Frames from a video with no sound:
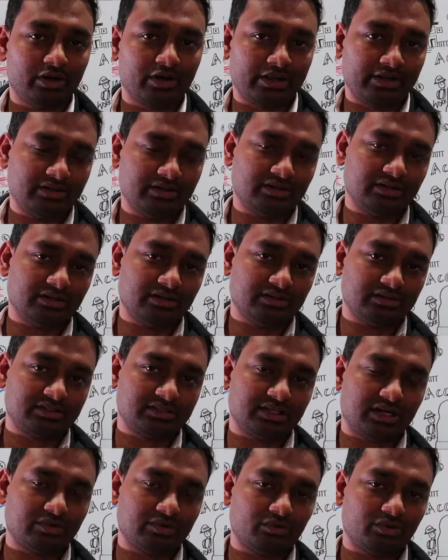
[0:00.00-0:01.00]
and
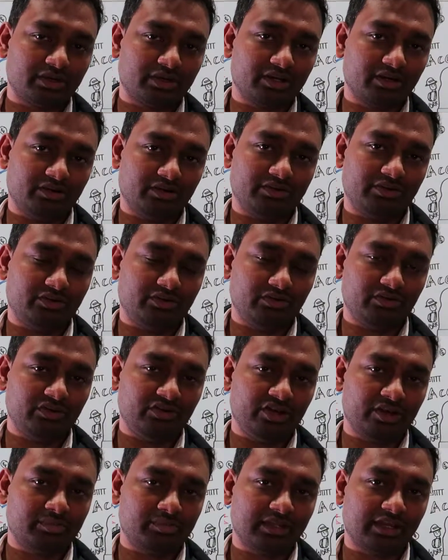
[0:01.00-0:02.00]
start working on your
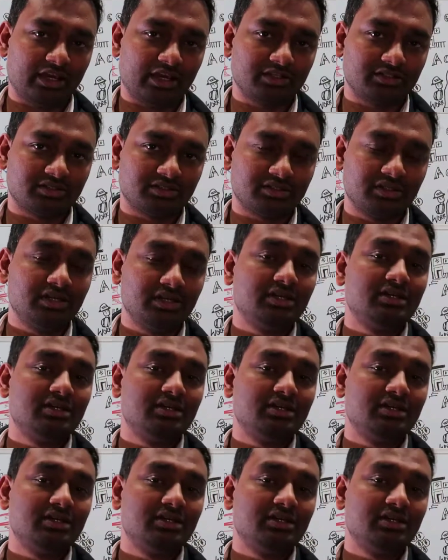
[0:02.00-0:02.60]
uni application.